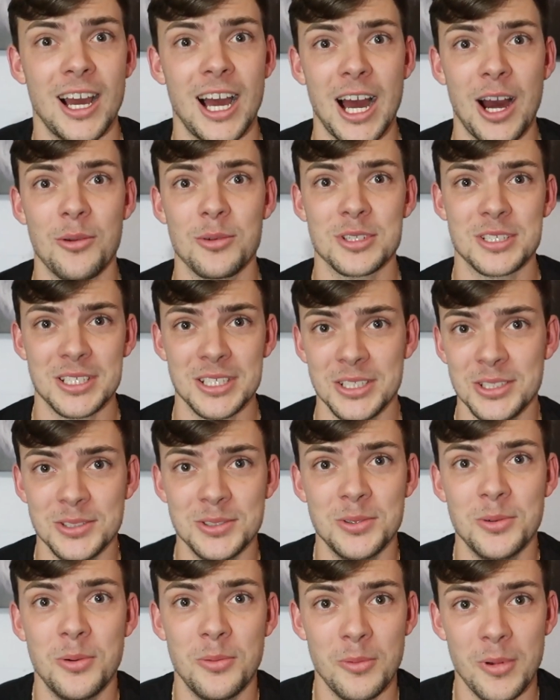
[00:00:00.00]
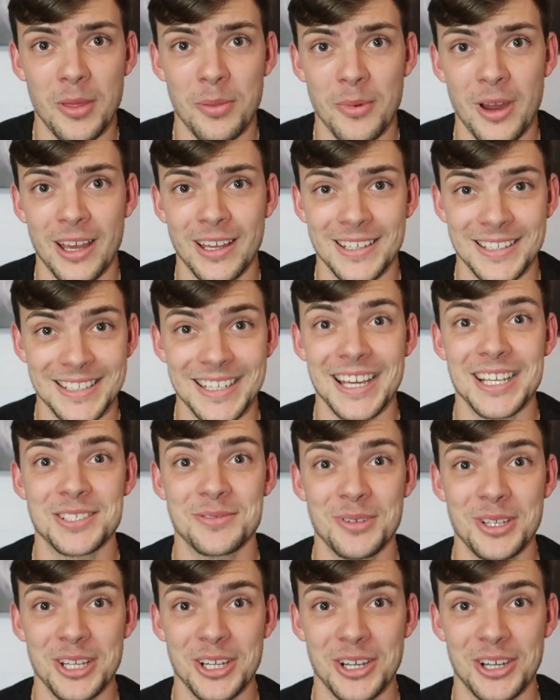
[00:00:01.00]
I will see you with my next
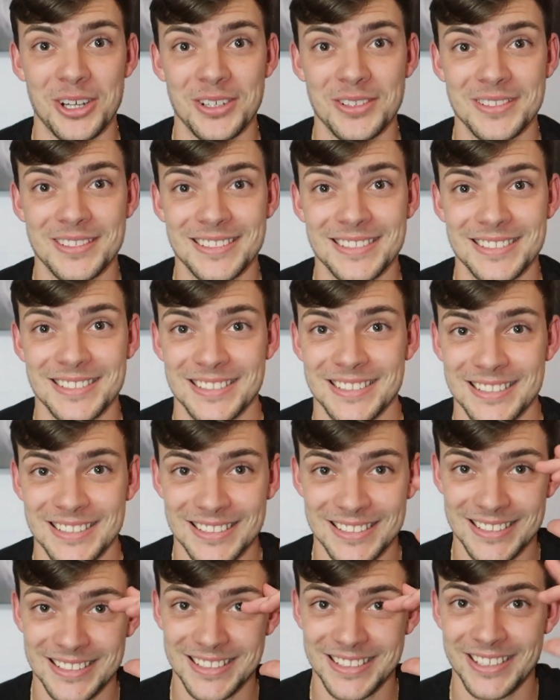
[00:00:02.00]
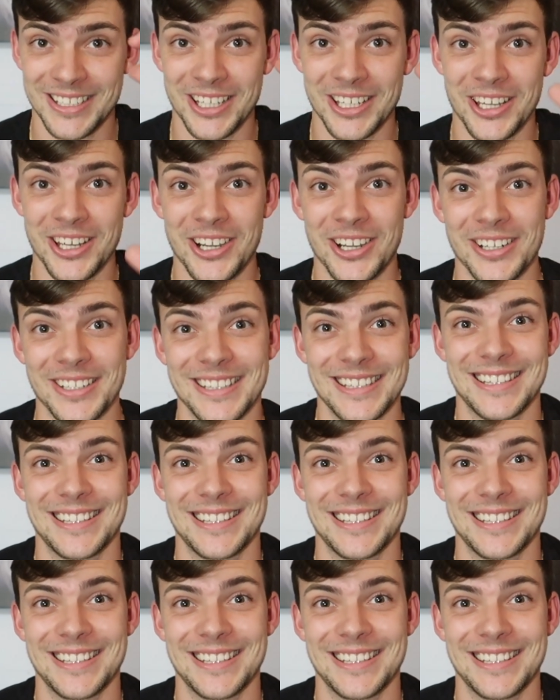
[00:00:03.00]
video. Take care.